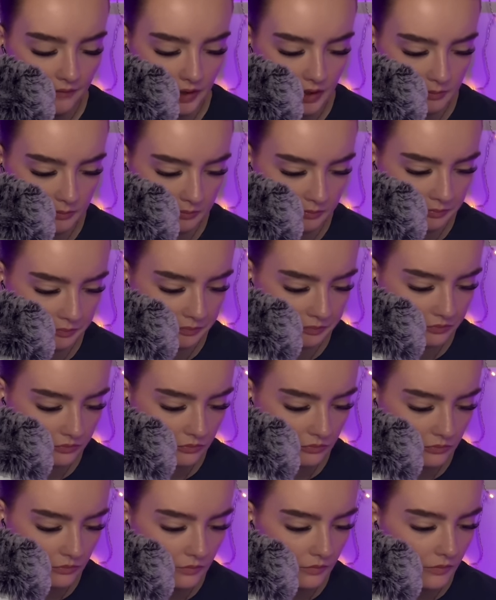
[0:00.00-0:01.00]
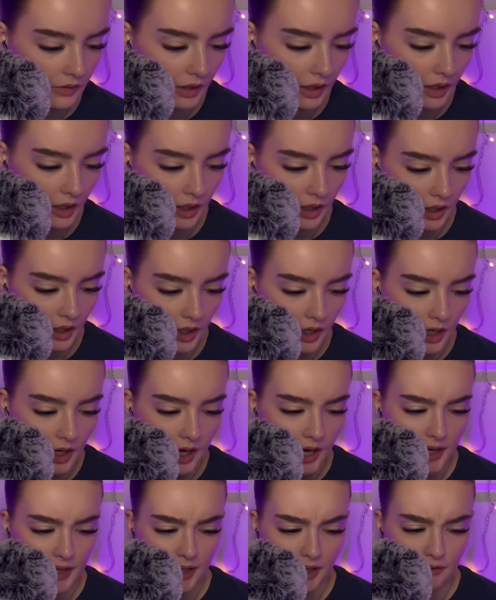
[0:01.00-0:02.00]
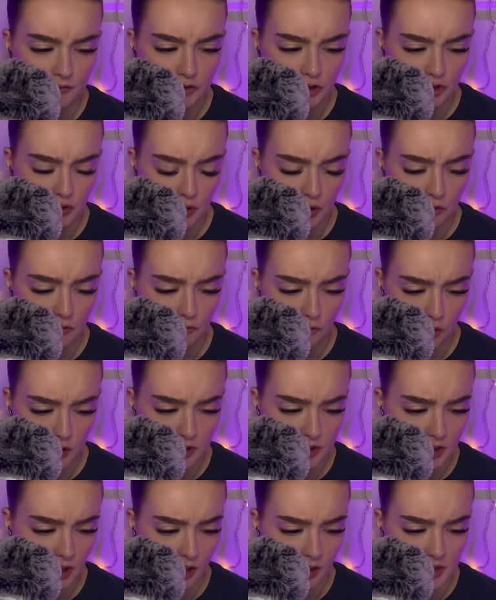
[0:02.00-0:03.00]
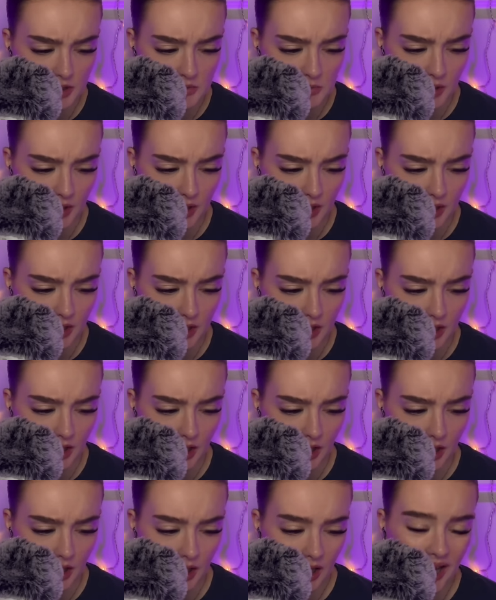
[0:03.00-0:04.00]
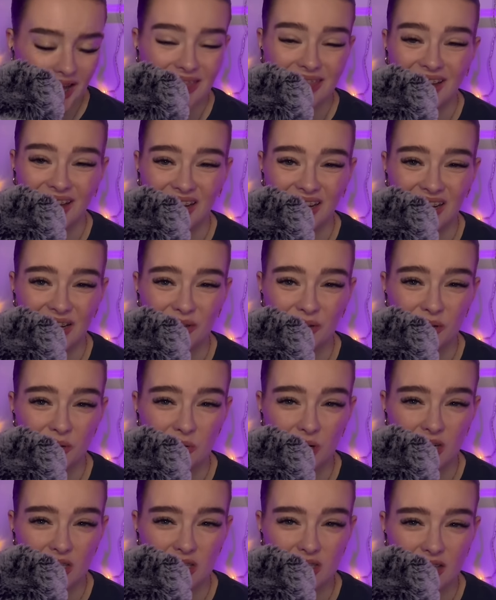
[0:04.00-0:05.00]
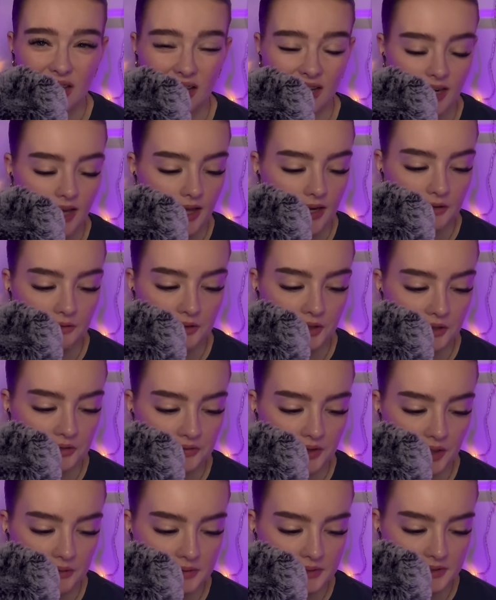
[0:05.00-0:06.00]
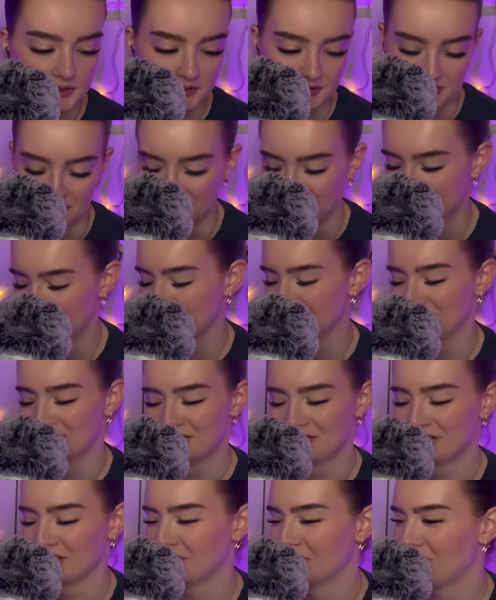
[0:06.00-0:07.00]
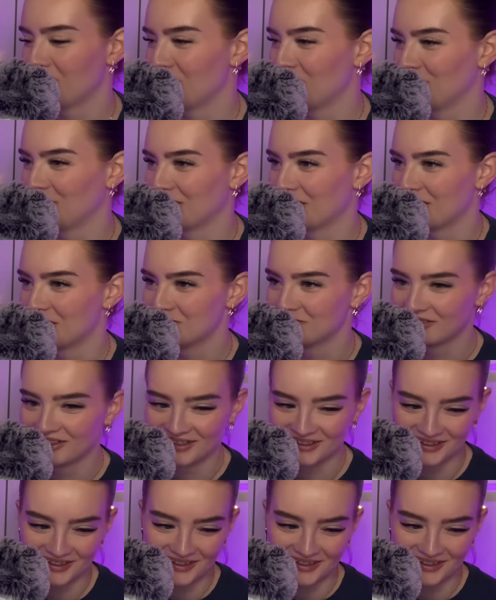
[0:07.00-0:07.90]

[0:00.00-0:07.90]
it. I gave Juno 4 stars, but I think I need to rewatch that. I don't know if that would still hold up.